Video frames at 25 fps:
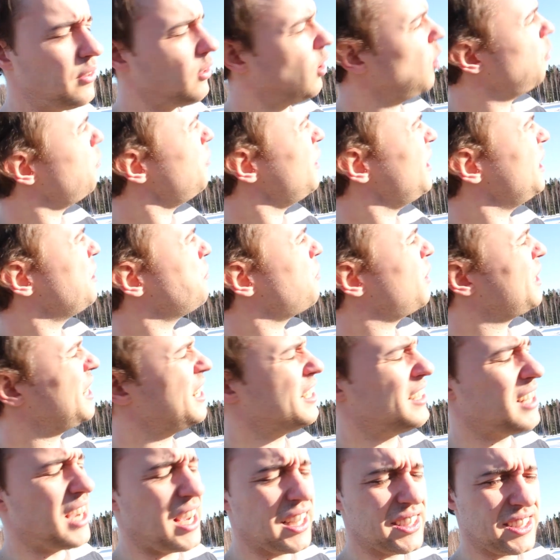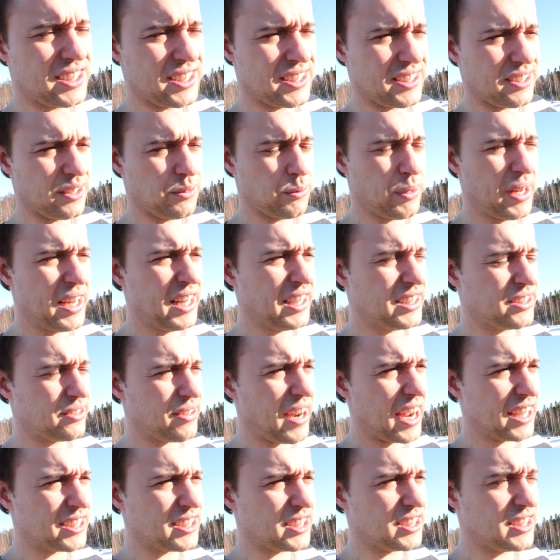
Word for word: Normally what it does when it tracks a